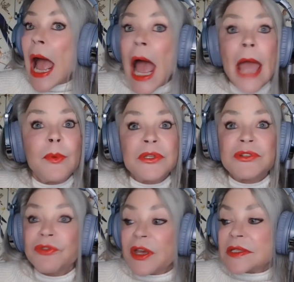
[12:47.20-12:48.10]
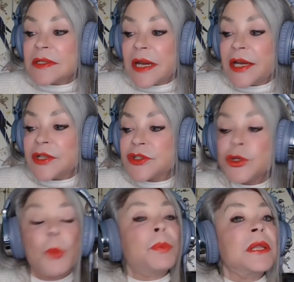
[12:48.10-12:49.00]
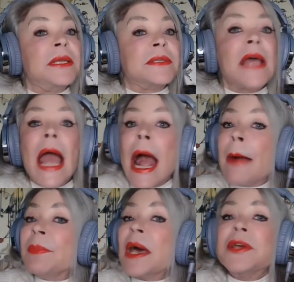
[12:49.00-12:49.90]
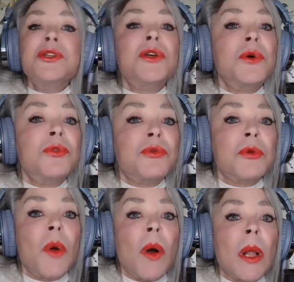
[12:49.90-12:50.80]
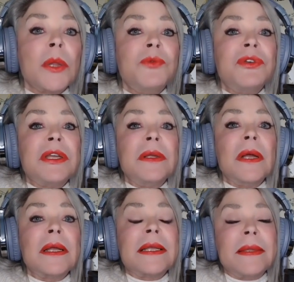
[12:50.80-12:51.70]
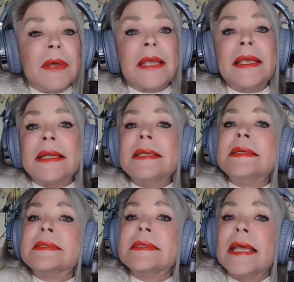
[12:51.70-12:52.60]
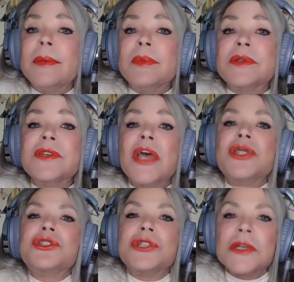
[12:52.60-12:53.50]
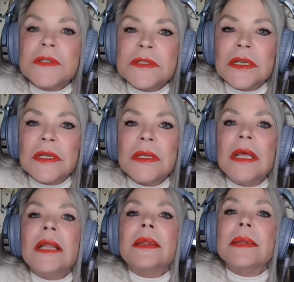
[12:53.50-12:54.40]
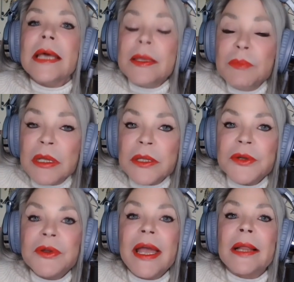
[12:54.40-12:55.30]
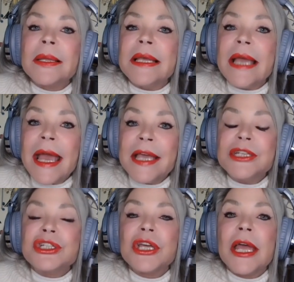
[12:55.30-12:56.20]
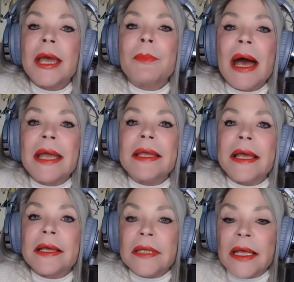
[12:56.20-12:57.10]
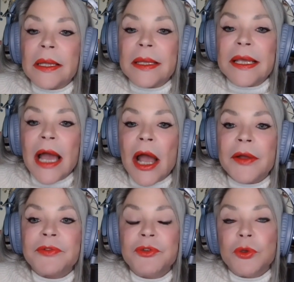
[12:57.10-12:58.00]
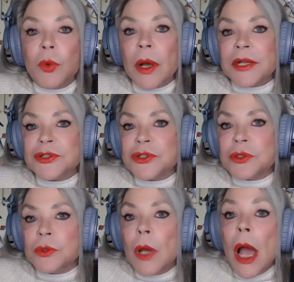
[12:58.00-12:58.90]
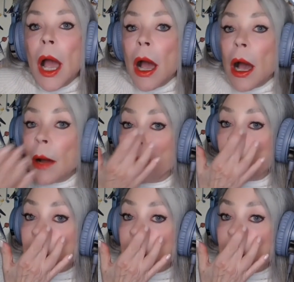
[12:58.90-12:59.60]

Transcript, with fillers: I, I was fascinated. So please, I'm not going to go through all of it. Again, his name is Justin Lehmiller, L E H M I L L E R, if you want to do a more